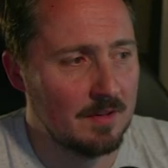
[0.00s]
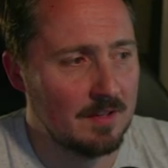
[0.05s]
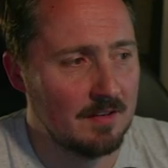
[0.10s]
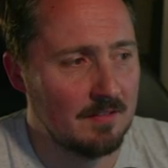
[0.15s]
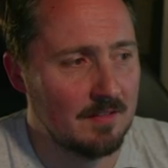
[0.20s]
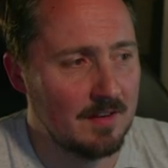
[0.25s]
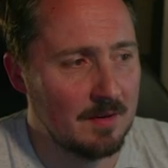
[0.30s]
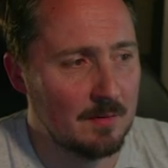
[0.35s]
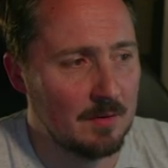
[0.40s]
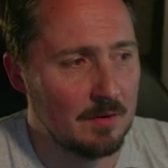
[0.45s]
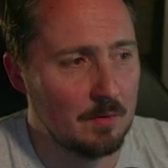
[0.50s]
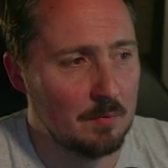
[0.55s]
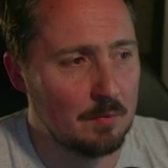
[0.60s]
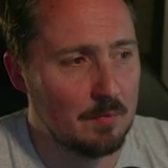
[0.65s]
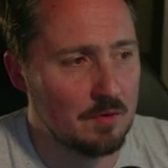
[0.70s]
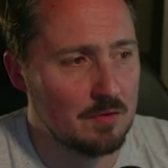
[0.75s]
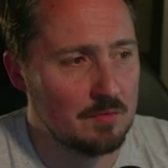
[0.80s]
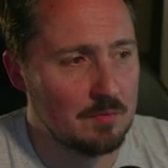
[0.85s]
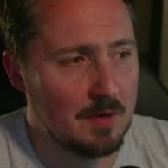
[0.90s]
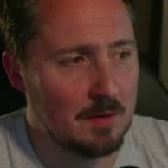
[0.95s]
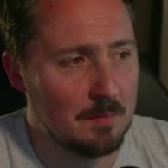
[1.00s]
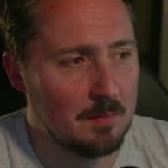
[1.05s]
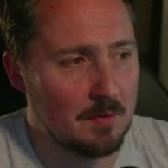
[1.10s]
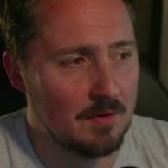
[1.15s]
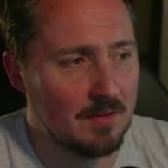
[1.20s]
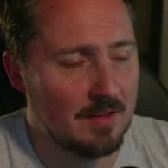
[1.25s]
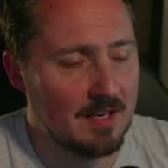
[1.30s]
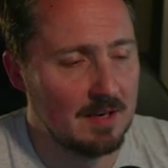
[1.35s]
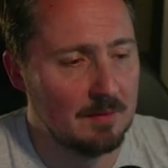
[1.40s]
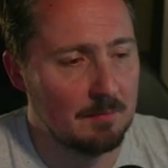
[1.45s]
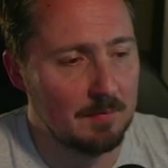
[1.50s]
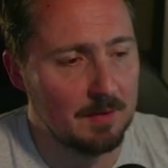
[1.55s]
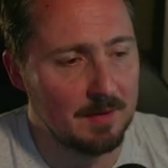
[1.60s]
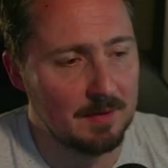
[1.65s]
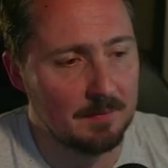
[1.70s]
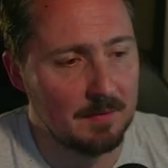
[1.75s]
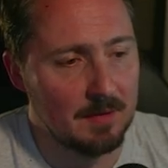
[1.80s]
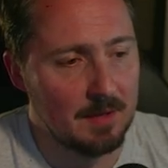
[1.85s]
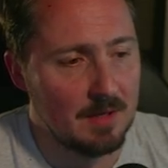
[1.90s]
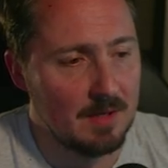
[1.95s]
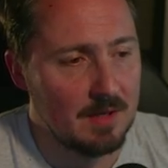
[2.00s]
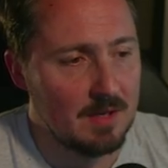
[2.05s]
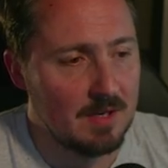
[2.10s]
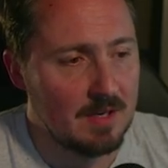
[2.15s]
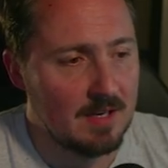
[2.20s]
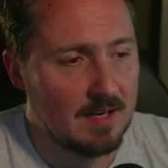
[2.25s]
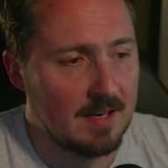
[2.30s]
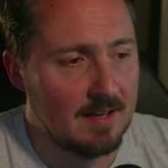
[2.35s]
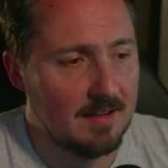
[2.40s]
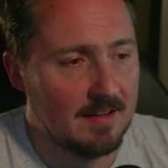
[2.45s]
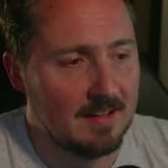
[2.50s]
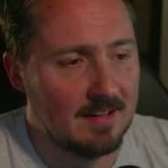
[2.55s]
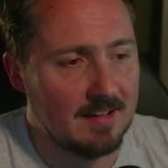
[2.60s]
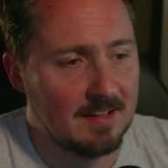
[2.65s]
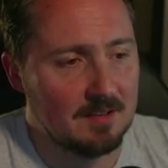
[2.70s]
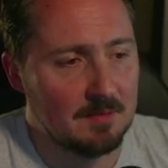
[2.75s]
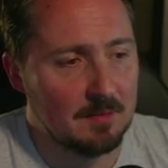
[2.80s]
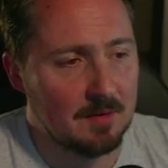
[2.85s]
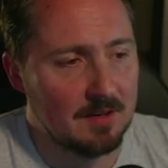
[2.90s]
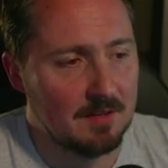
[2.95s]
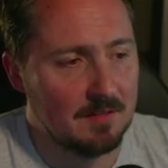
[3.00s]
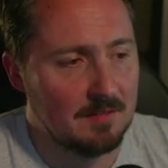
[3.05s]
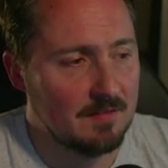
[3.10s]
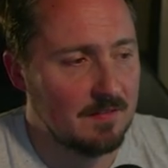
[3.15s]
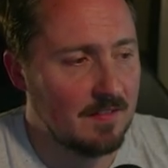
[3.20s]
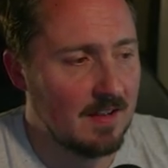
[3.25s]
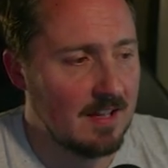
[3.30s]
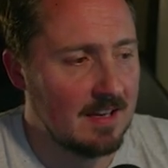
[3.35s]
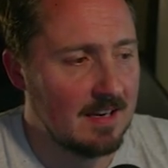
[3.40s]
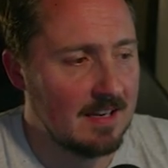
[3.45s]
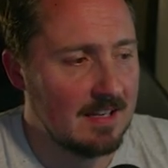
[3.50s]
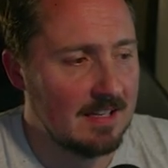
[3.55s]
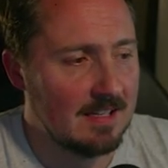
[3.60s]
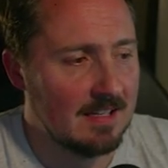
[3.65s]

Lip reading: if anyone will push me up on that, and then this one at 30.